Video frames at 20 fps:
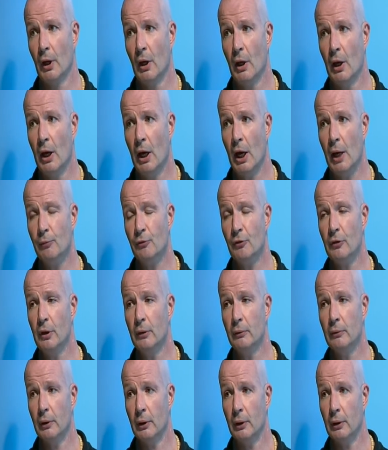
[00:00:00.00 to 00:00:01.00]
if Absolutely. it
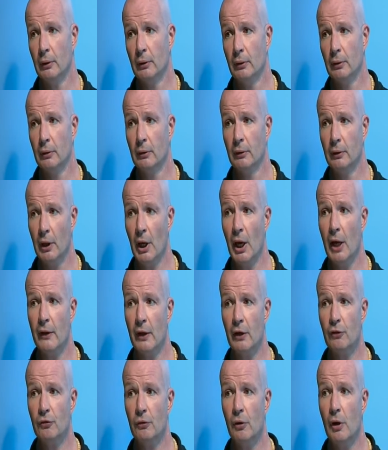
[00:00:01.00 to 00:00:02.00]
protects you. Yeah,
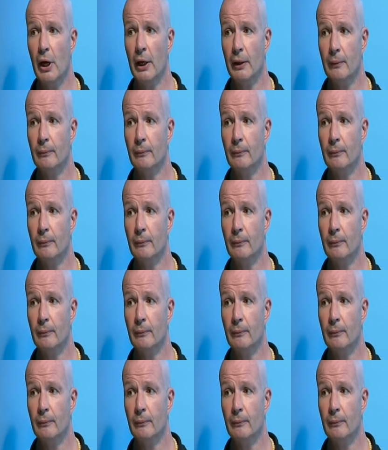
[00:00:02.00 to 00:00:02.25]
that's right.